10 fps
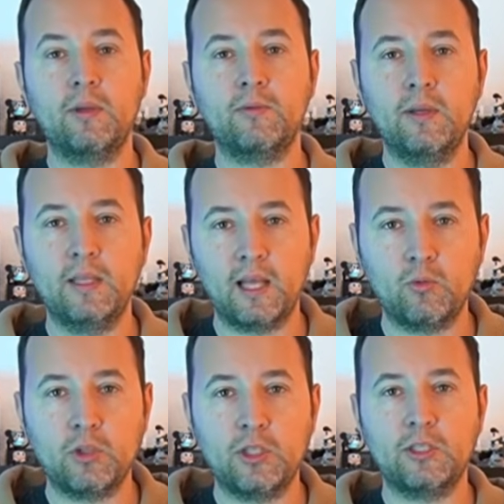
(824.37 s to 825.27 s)
different
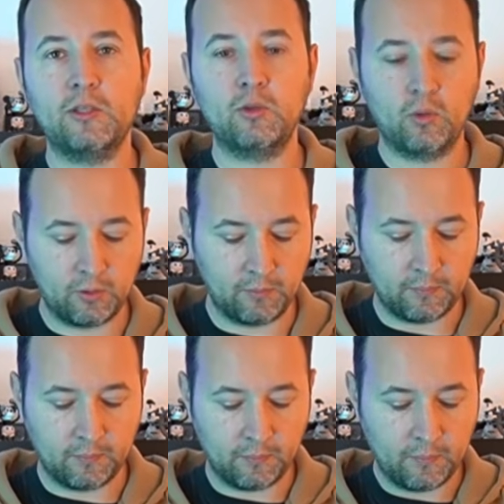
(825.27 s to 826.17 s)
languages and so on.
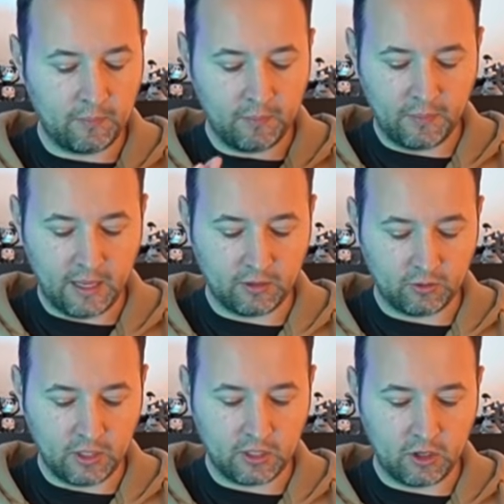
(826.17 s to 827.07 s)
That's
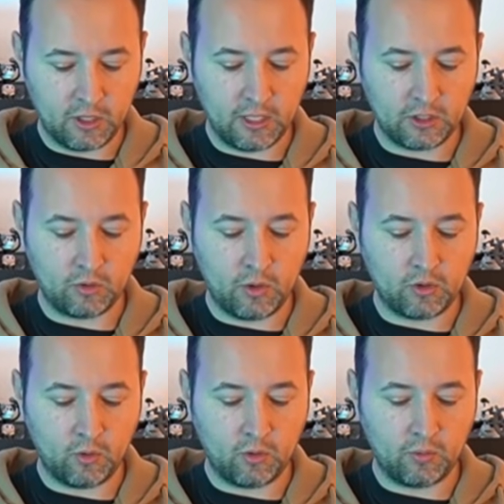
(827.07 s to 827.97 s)
really not an issue
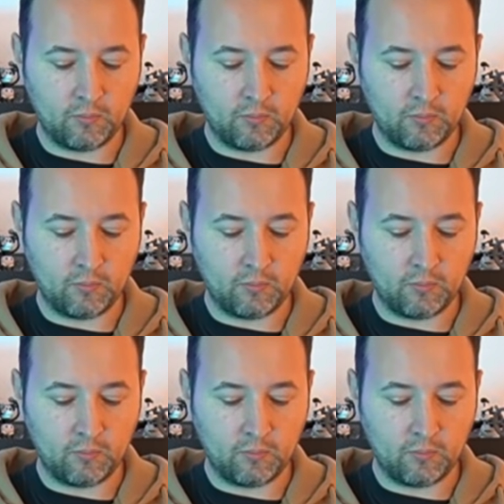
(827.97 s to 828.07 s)
at all.